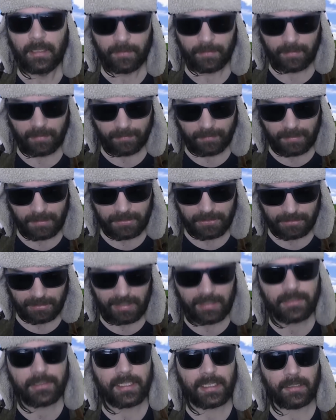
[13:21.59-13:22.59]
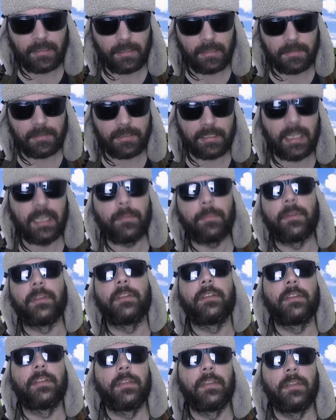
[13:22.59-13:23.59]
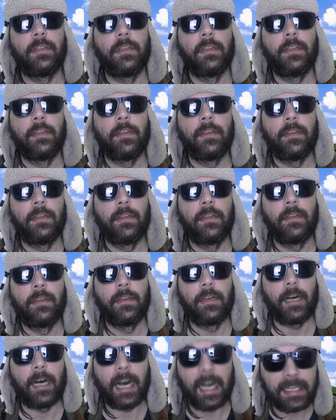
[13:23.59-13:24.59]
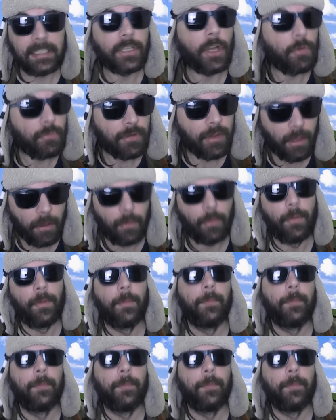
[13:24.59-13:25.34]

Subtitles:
than the transcendent statement, I don't know.